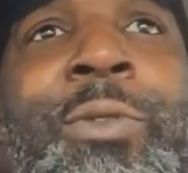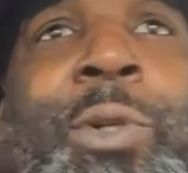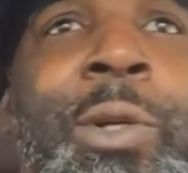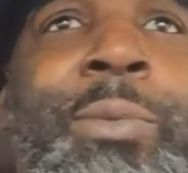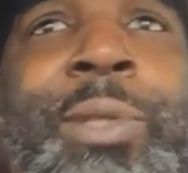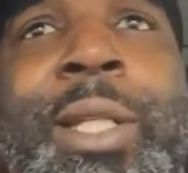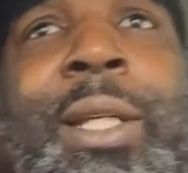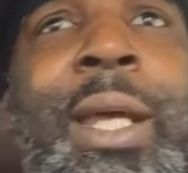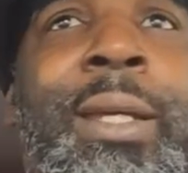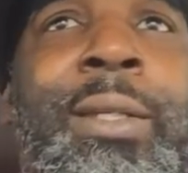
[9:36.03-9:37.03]
You know what I'm
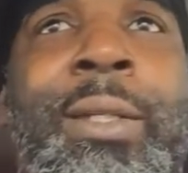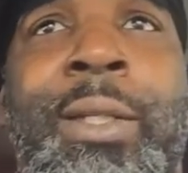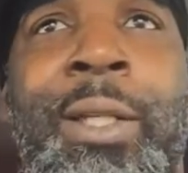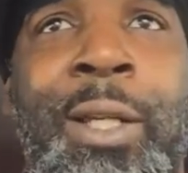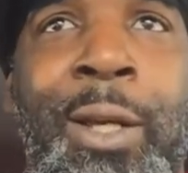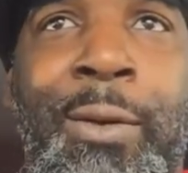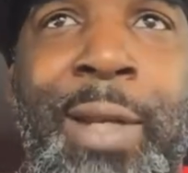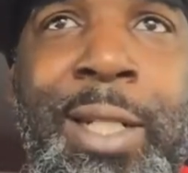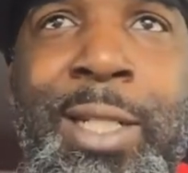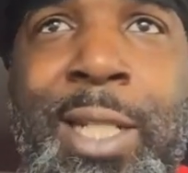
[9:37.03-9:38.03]
saying? Like,
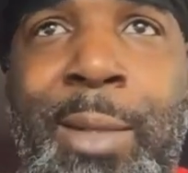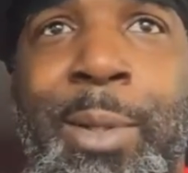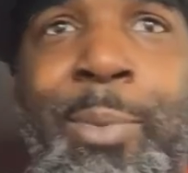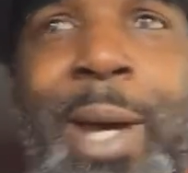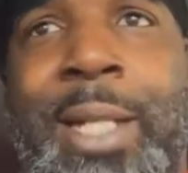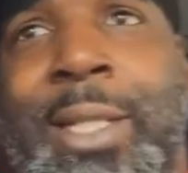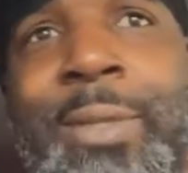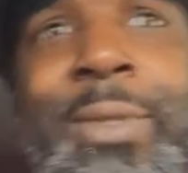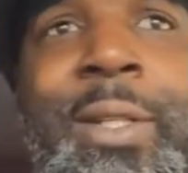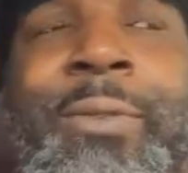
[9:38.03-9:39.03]
they're just telling me the
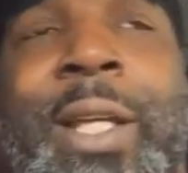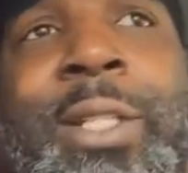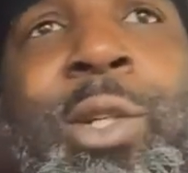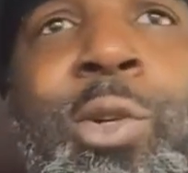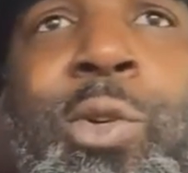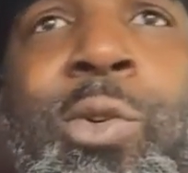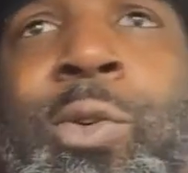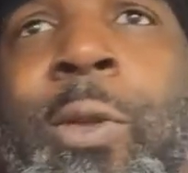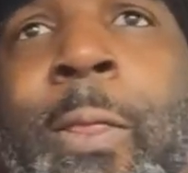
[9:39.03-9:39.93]
positive stuff. That's cool.